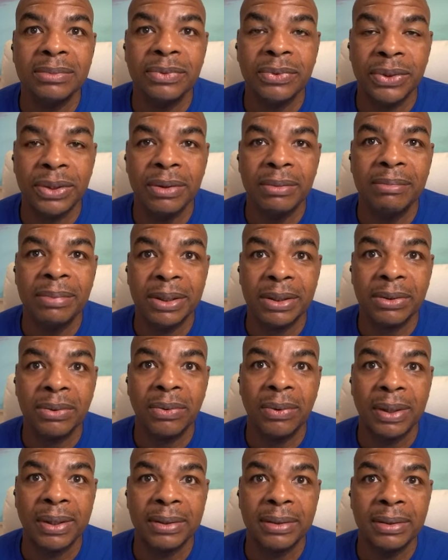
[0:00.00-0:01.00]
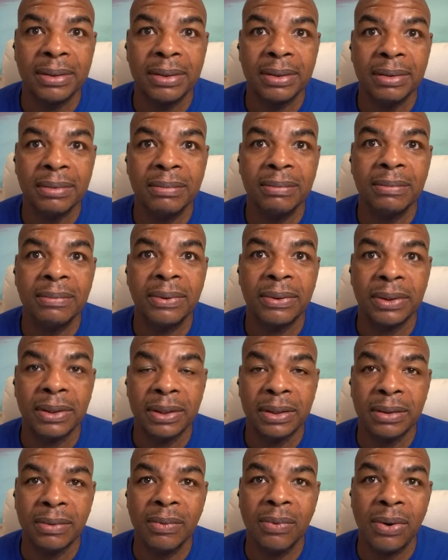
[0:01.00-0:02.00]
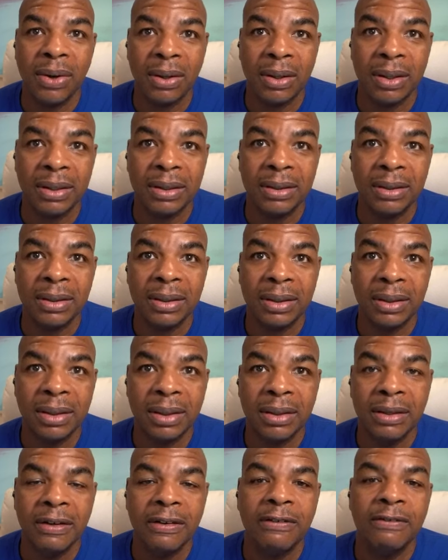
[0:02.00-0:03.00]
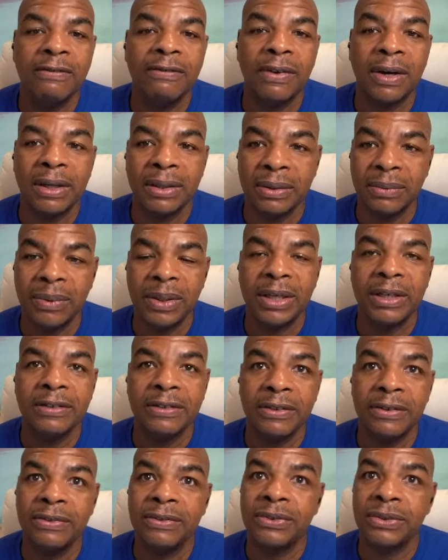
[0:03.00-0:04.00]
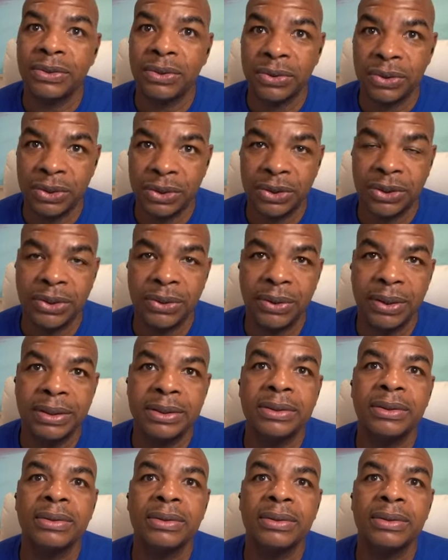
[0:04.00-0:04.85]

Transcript: real Bitcoin, put it in a wallet, find a way to secure it so